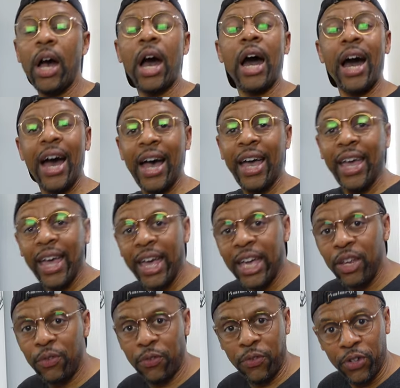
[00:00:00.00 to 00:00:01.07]
high
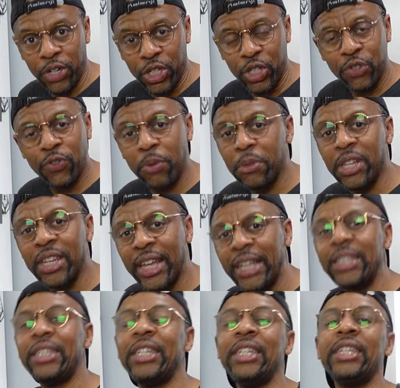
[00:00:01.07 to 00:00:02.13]
8 footage from the
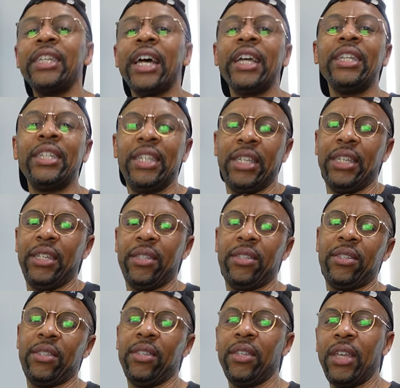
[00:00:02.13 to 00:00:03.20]

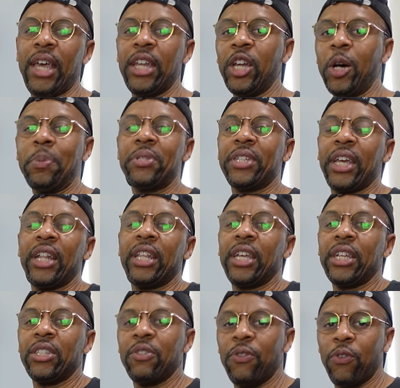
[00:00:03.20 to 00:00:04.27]
1990s and
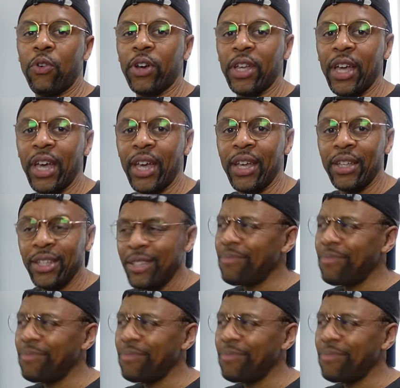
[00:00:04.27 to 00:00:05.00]
upscaling it to 4K,